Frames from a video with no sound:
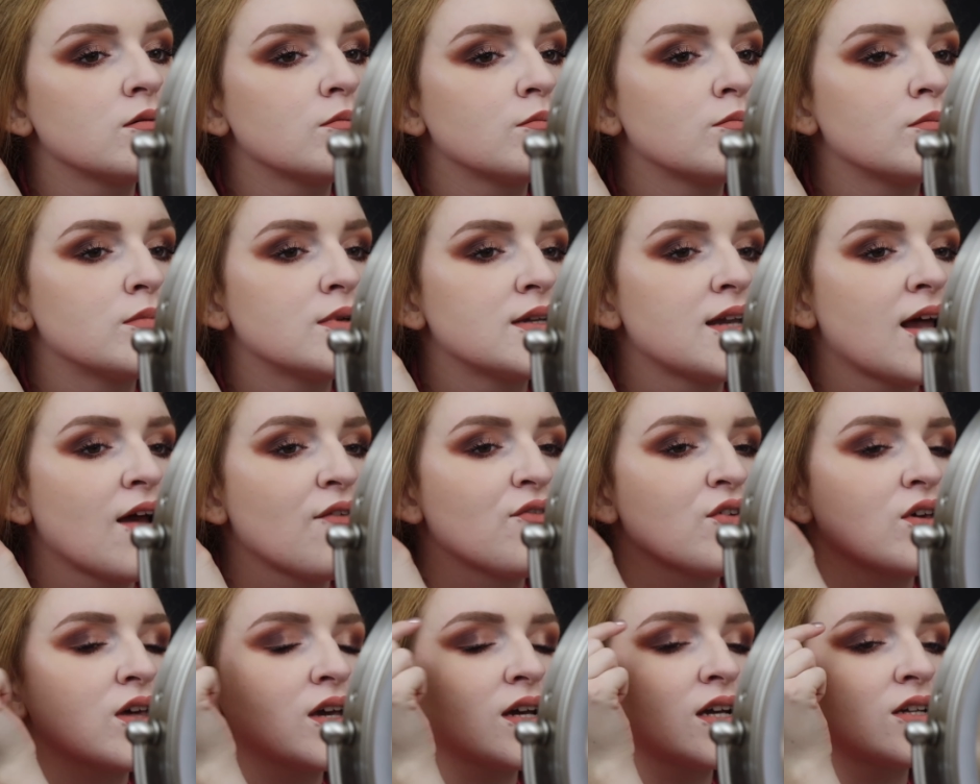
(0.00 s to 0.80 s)
but I
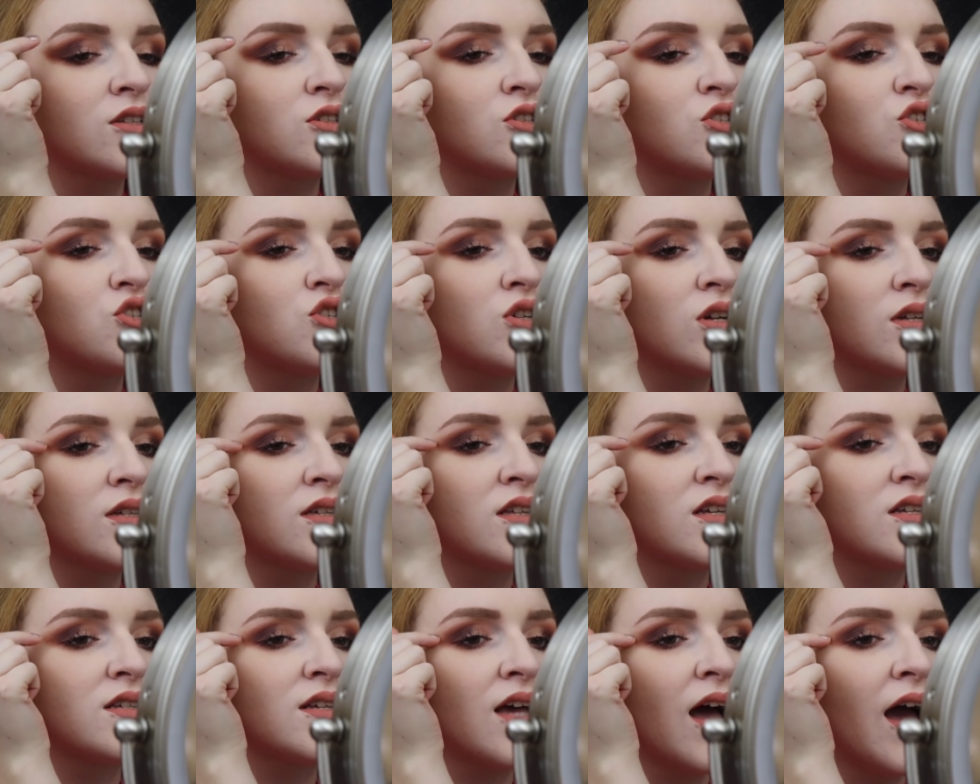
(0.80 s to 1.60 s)
feel like it's
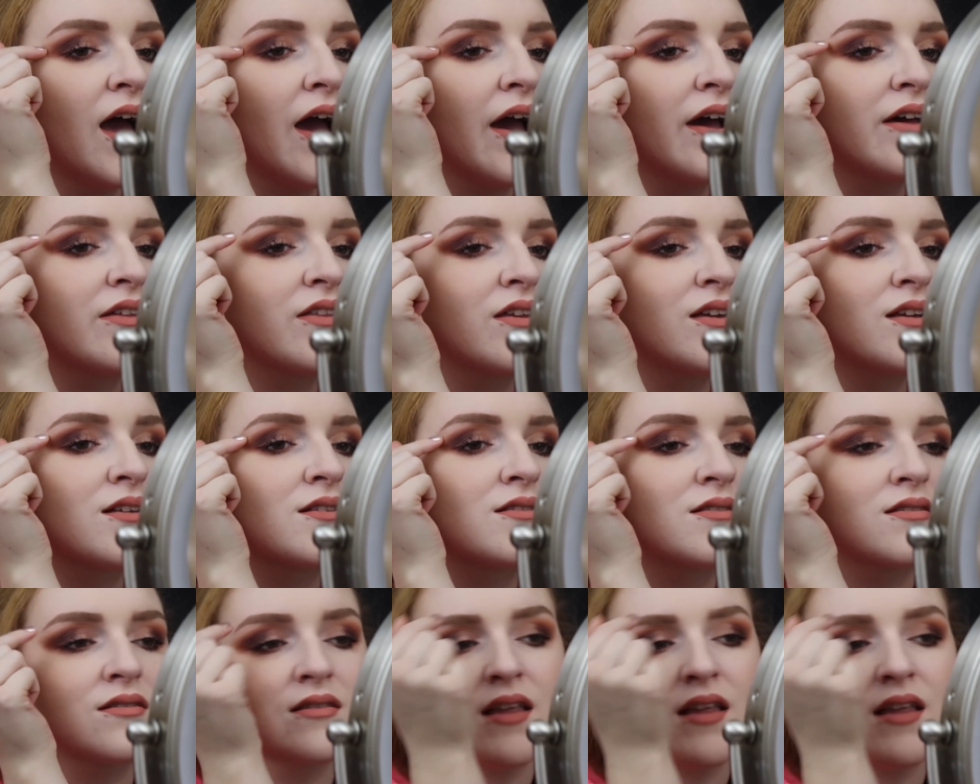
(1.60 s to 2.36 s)
just this eye that it's